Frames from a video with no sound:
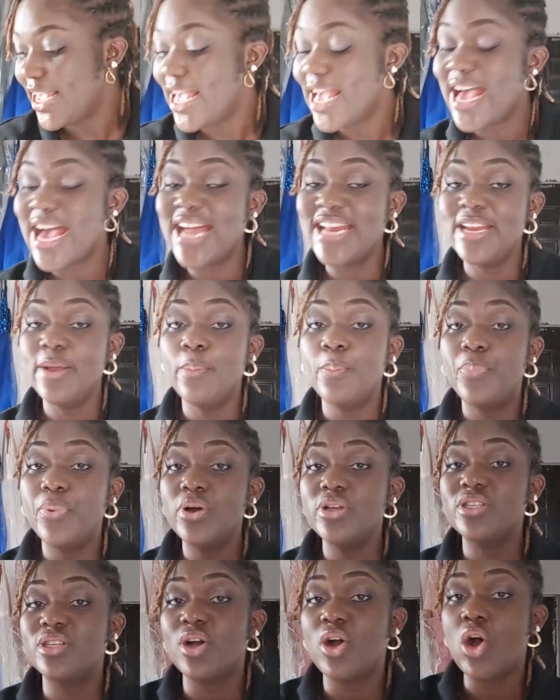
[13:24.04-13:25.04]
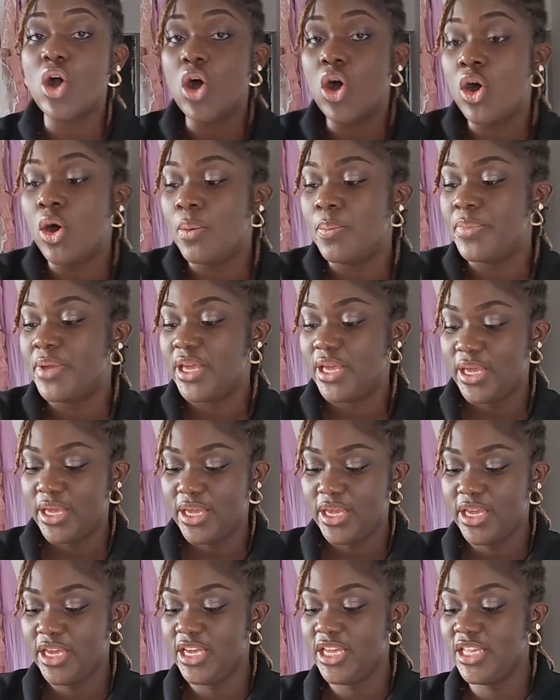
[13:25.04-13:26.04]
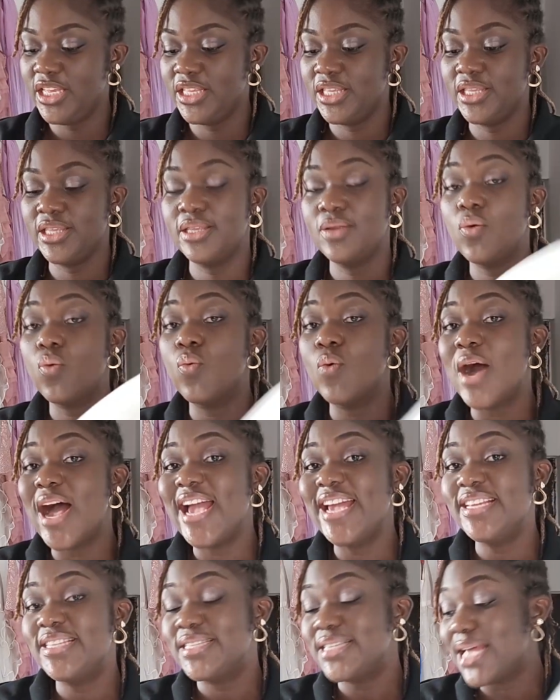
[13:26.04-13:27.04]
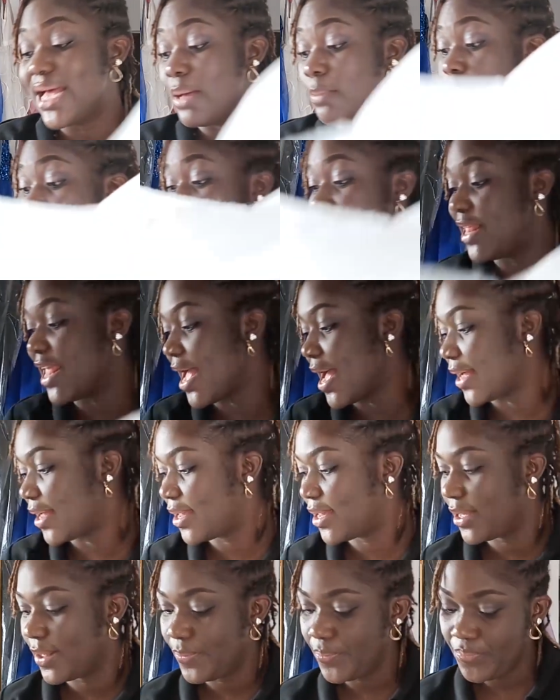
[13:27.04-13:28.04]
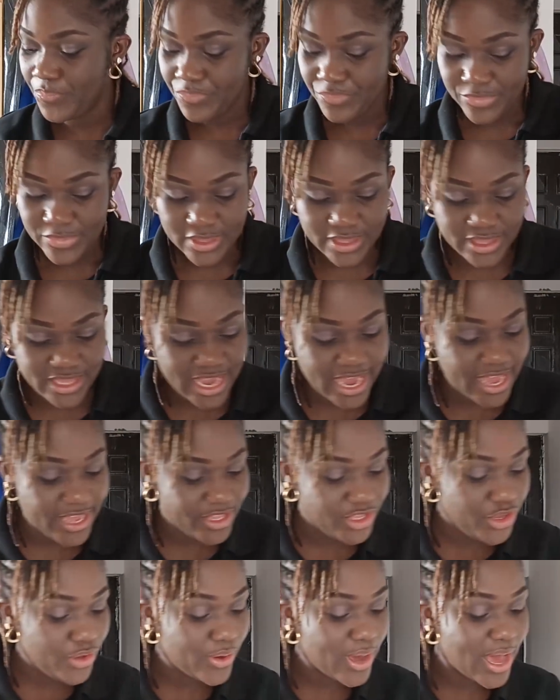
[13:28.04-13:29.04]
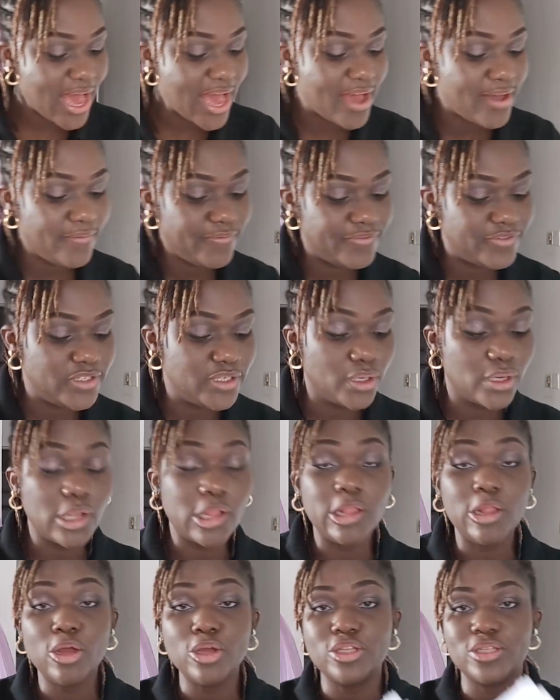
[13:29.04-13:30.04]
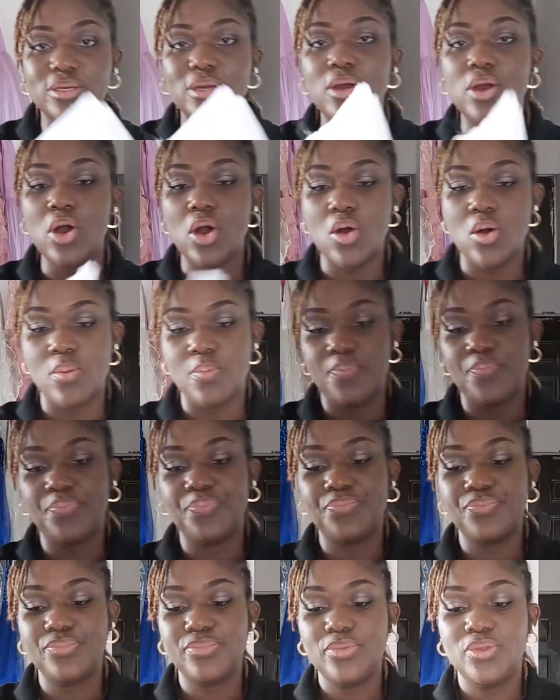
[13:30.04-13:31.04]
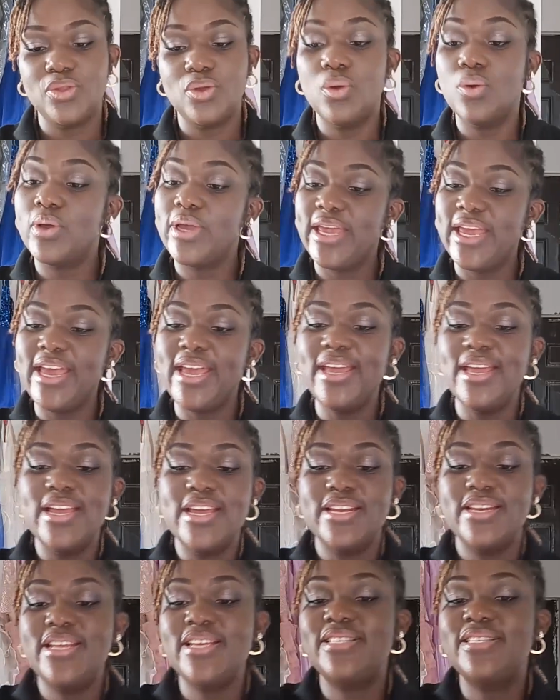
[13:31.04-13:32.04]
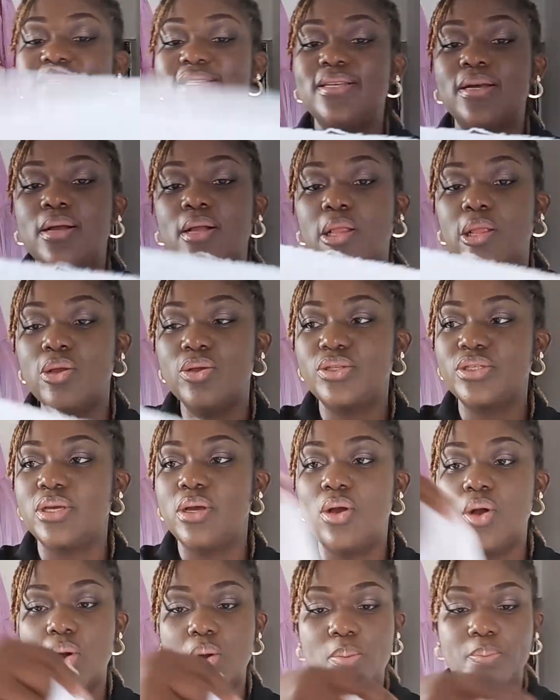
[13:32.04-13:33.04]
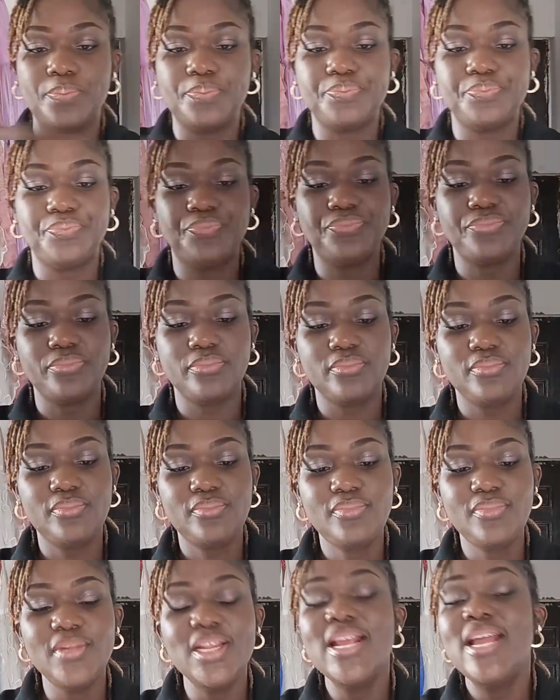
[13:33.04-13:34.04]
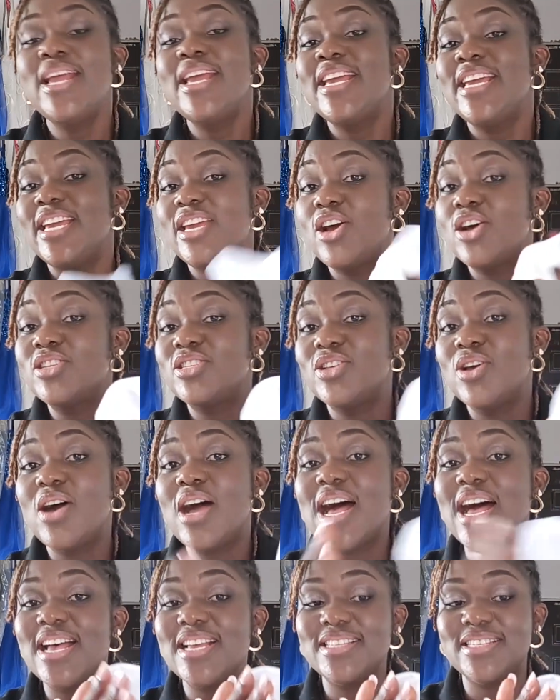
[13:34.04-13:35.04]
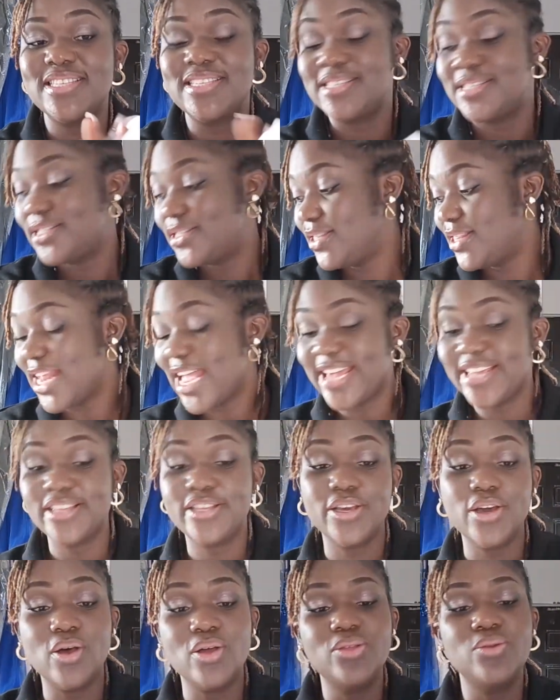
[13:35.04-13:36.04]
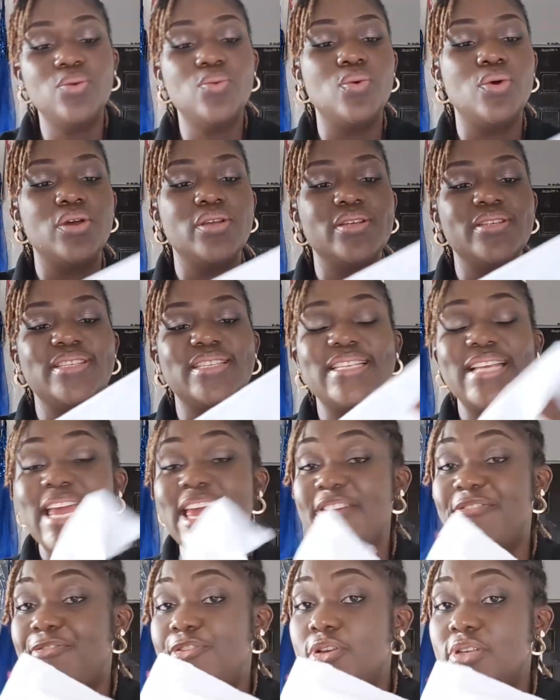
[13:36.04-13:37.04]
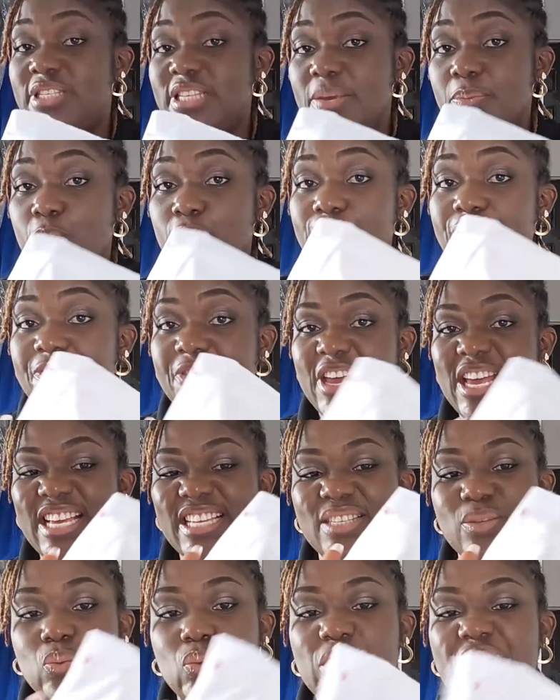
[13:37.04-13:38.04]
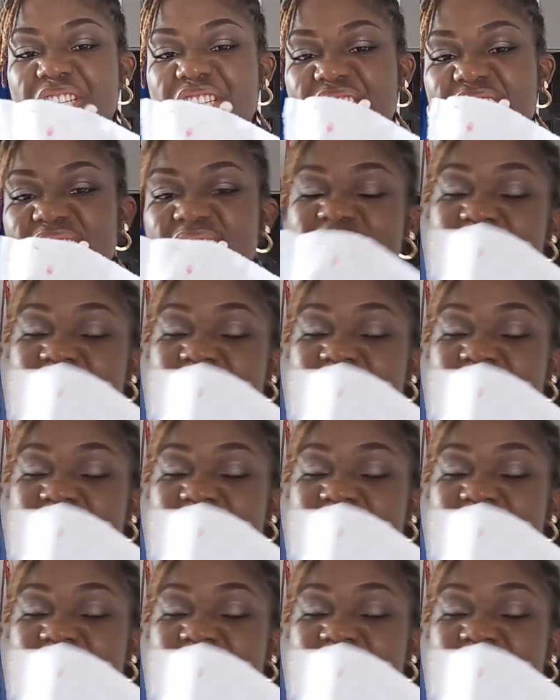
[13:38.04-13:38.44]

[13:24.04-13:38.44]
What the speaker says: and they both come in white and black. Then you have the cloth gum, okay? This is a cloth gum. It also has, like the other ones, a fusible face, which is